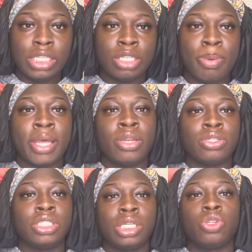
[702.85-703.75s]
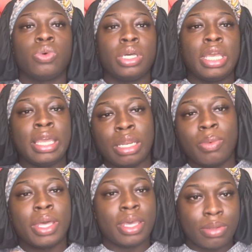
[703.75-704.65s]
She probably knows she can do it
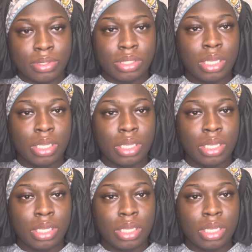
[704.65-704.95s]
anywhere else.